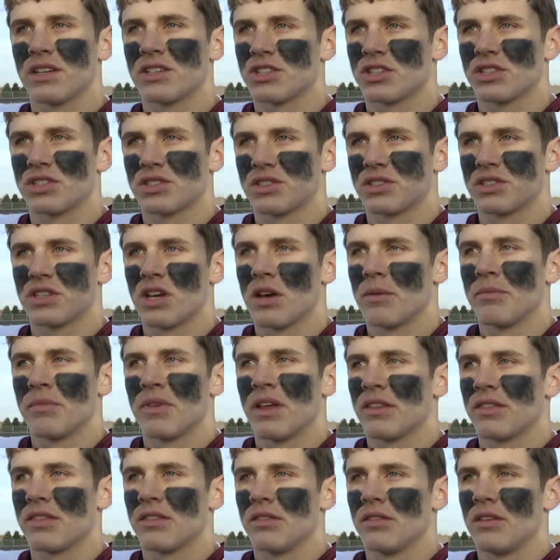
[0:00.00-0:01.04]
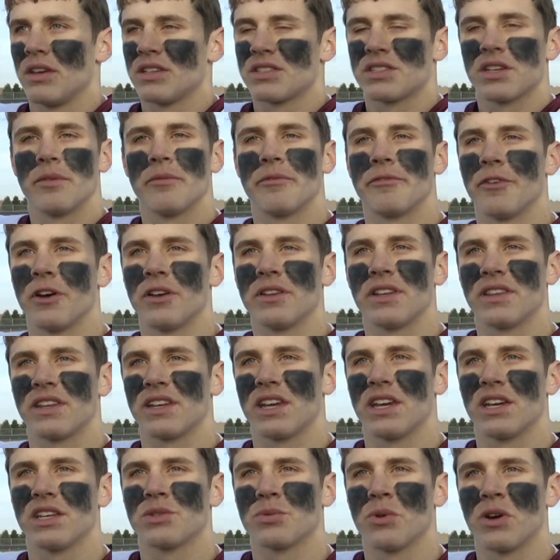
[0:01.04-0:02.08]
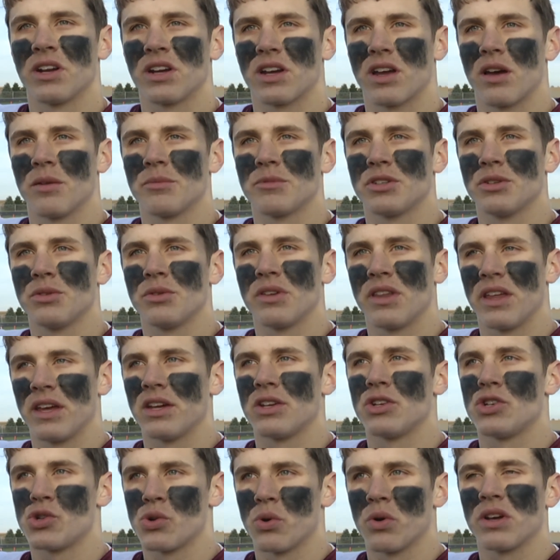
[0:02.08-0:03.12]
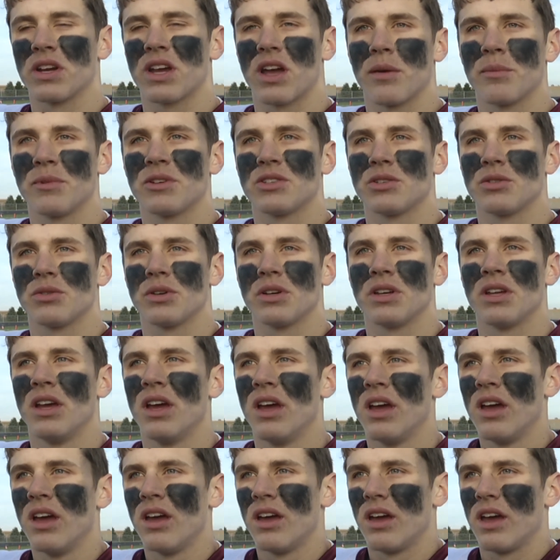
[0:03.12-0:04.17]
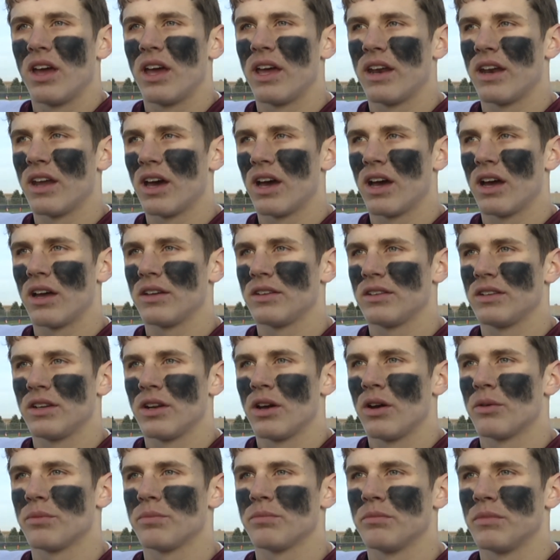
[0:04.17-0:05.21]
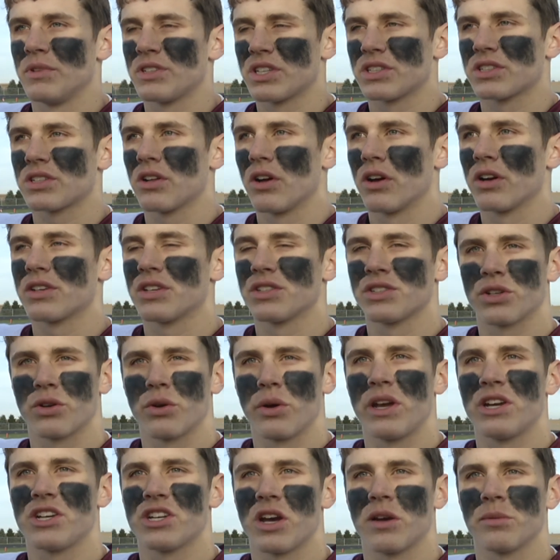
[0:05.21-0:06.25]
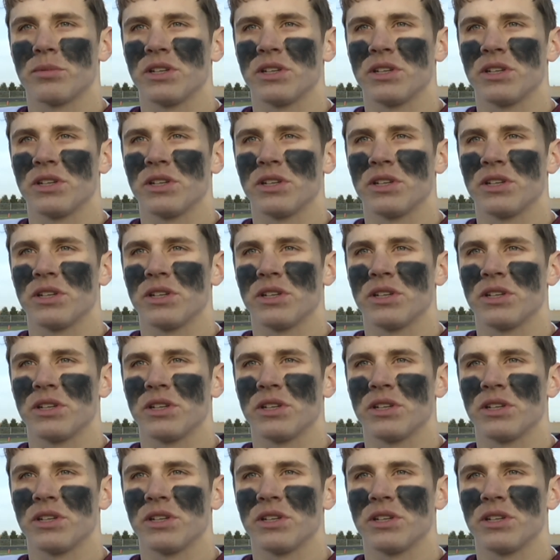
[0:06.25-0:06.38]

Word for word: it's just something that it's something fun that the kids want to come to and they enjoy coming to it. And, uh, you know, Mrs. Clark does a great job